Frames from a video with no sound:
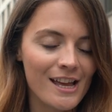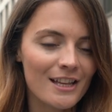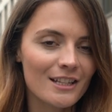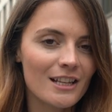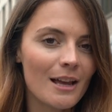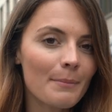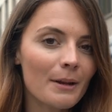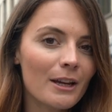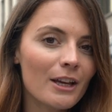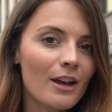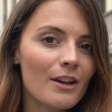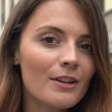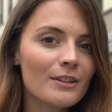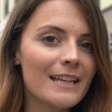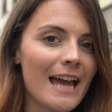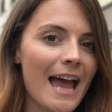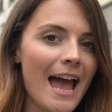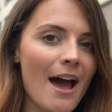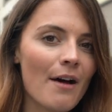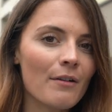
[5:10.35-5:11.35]
So I'm going to go
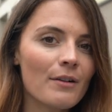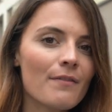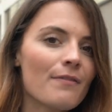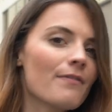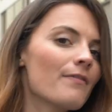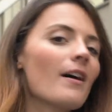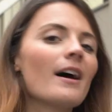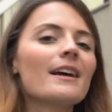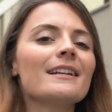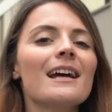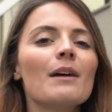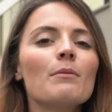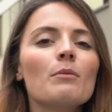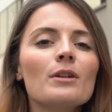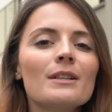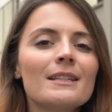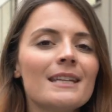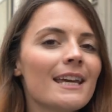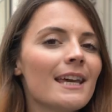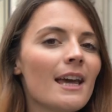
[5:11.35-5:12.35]
down, find out
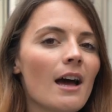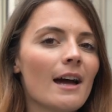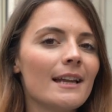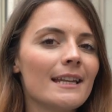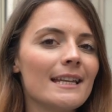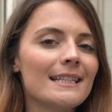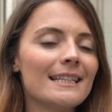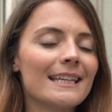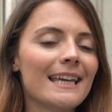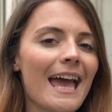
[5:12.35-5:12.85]
what ticket I need to